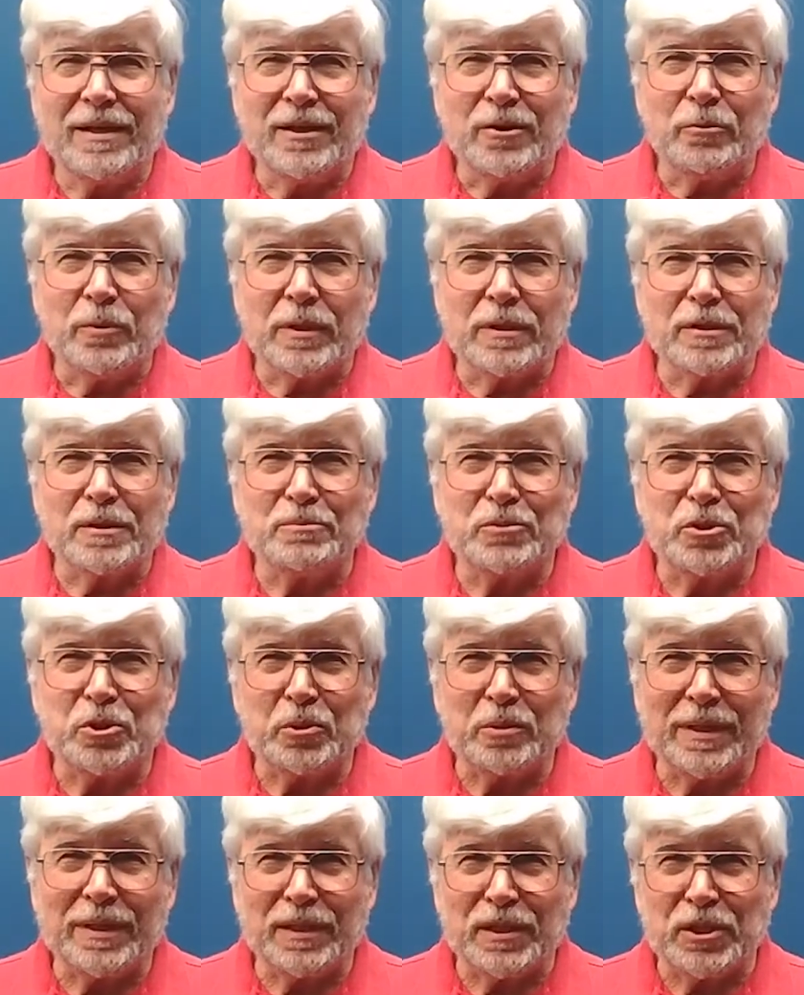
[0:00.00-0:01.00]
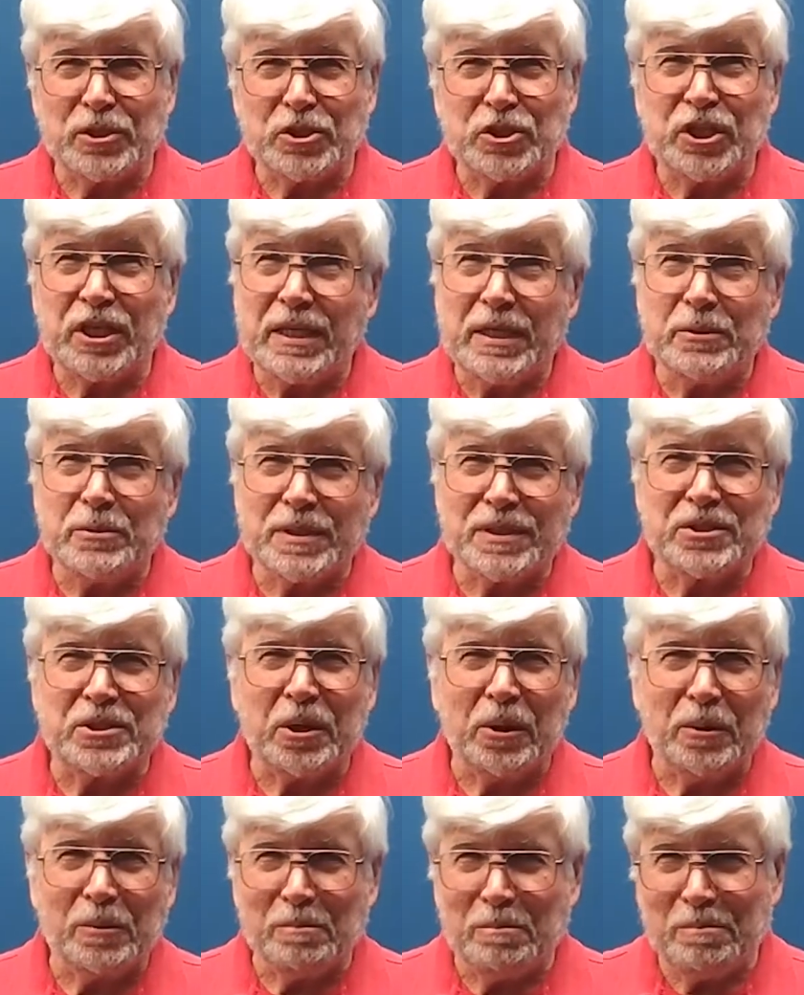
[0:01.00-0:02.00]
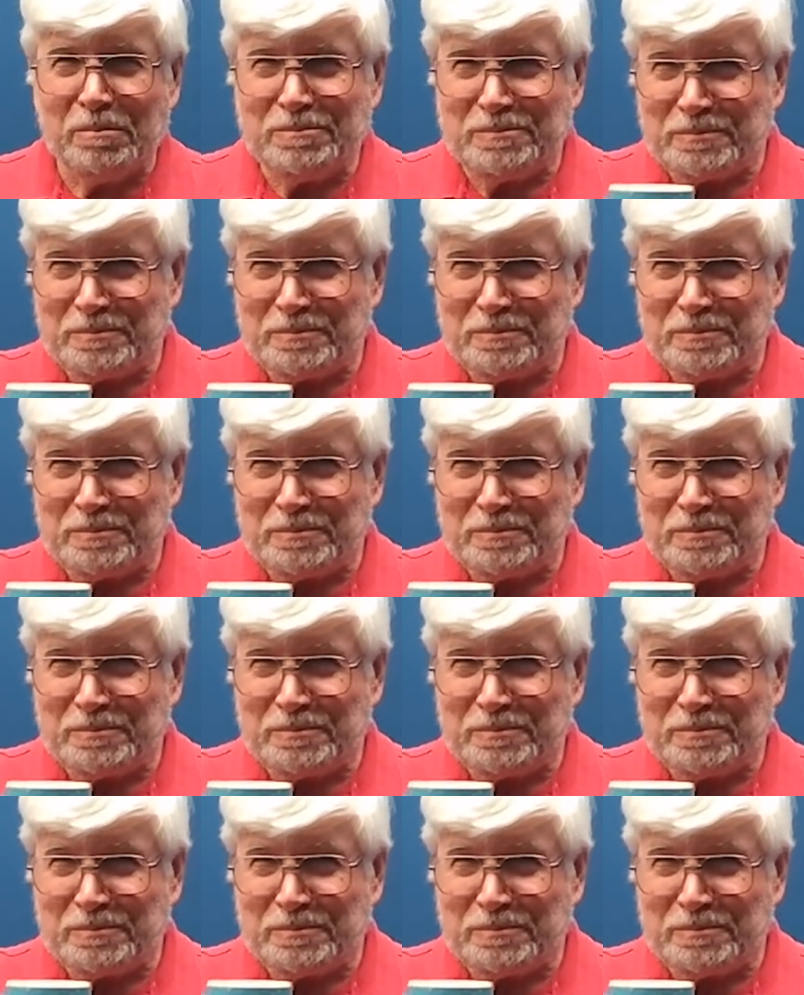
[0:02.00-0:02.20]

Welcome to another Tea with Tom.